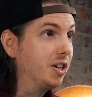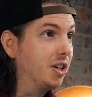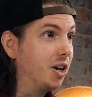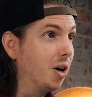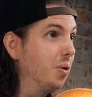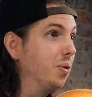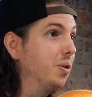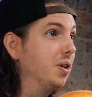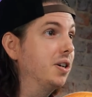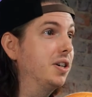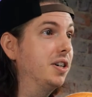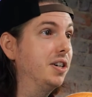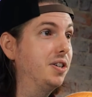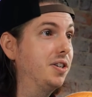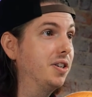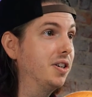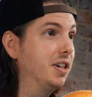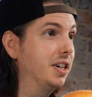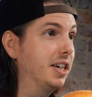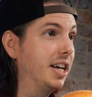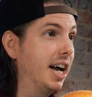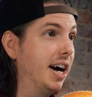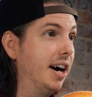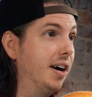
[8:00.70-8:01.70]
go look at your
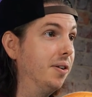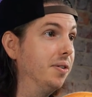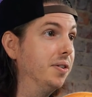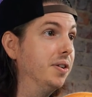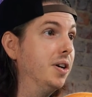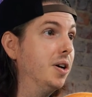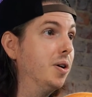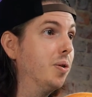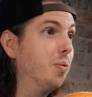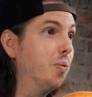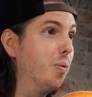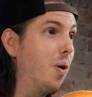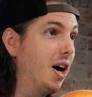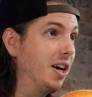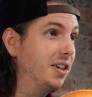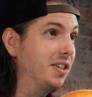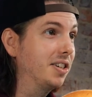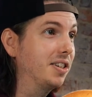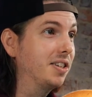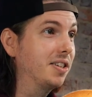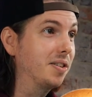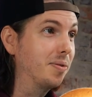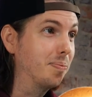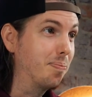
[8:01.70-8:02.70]
account,
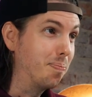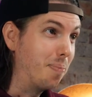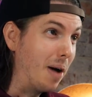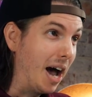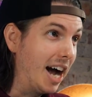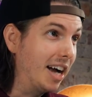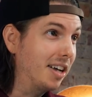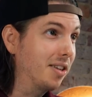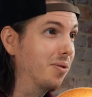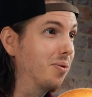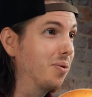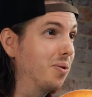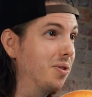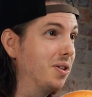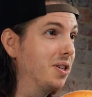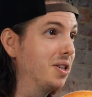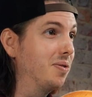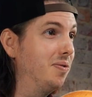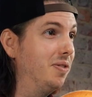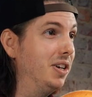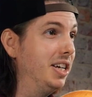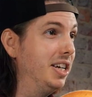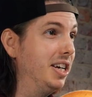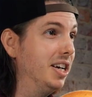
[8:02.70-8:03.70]
watch back through
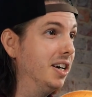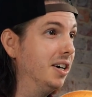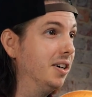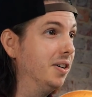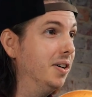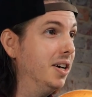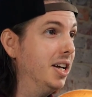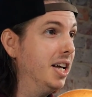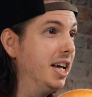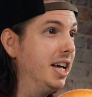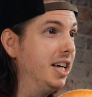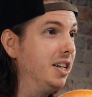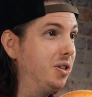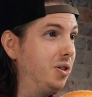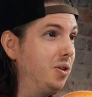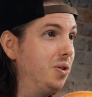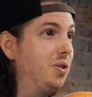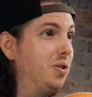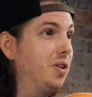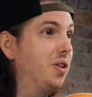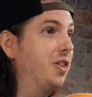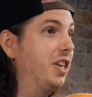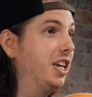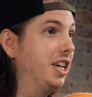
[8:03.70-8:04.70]
this video, and do
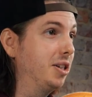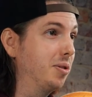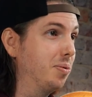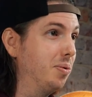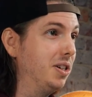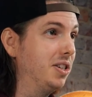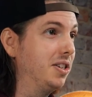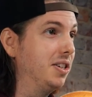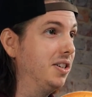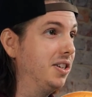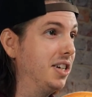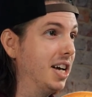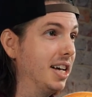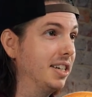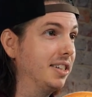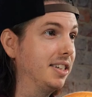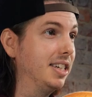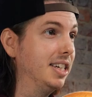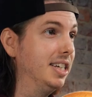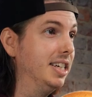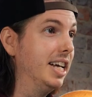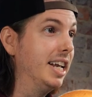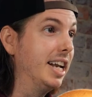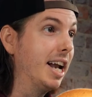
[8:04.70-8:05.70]
the things we
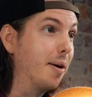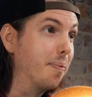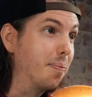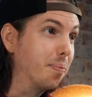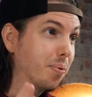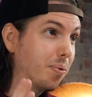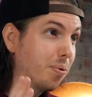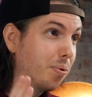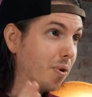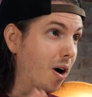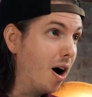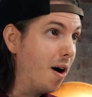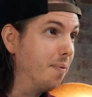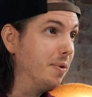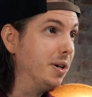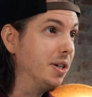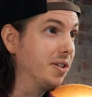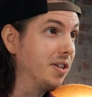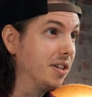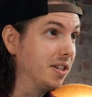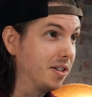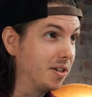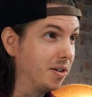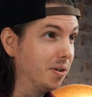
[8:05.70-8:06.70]
suggested, and I
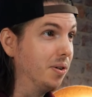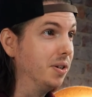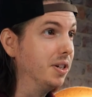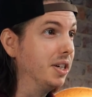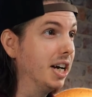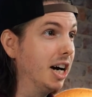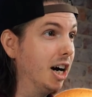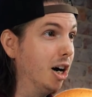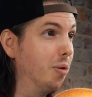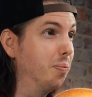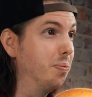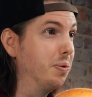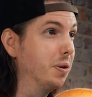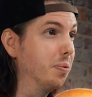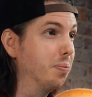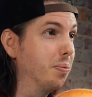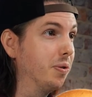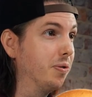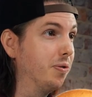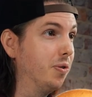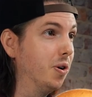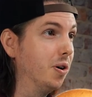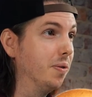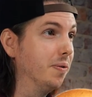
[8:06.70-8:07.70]
promise it's going to help your
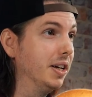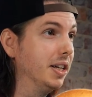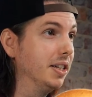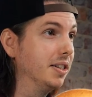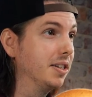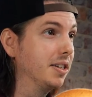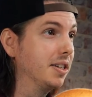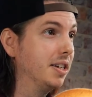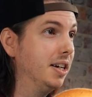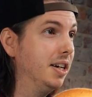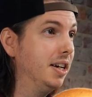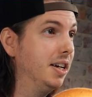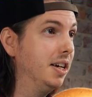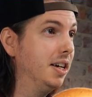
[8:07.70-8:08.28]
performance.